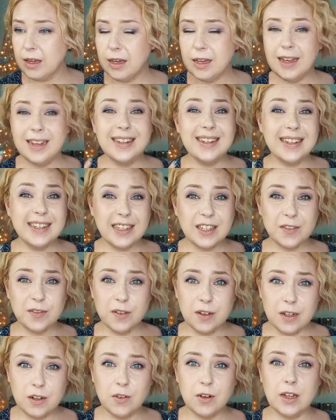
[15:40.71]
it is
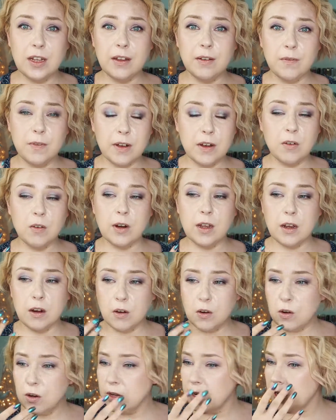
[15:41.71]
very, very
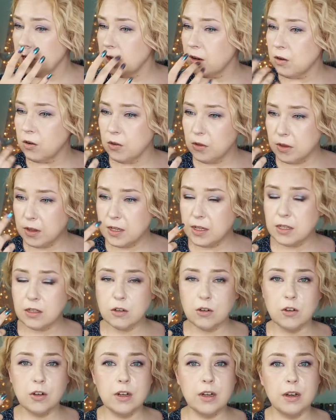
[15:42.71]
oily on these
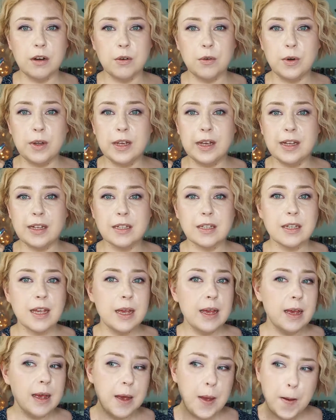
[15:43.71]
oily areas.
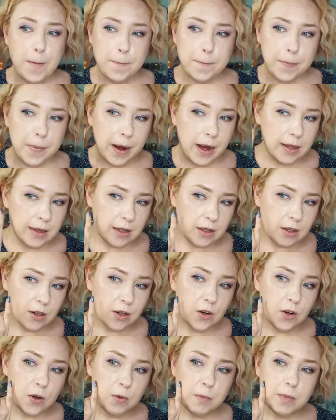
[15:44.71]
But
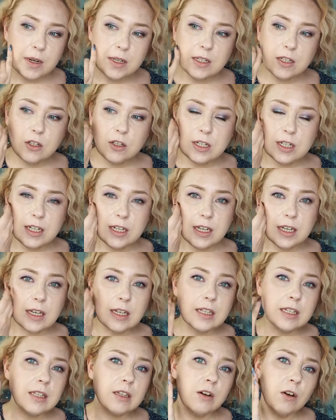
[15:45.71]
on my
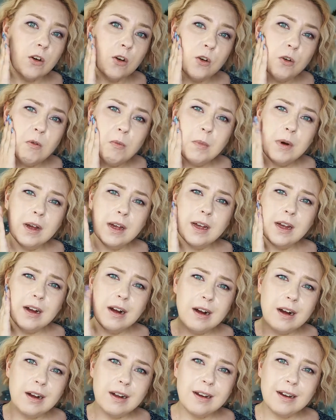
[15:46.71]
cheeks, oh my
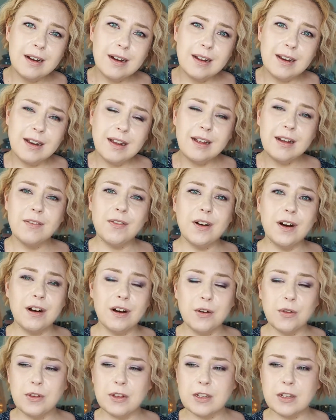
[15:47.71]
god, I love
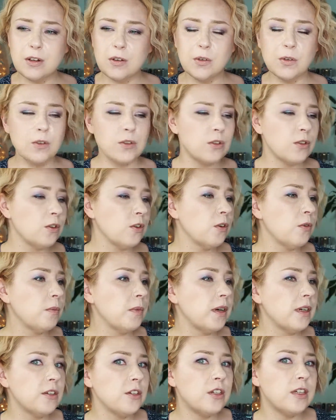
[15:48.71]
how this looks on
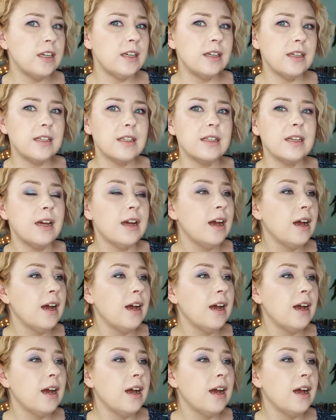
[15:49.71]
my cheeks.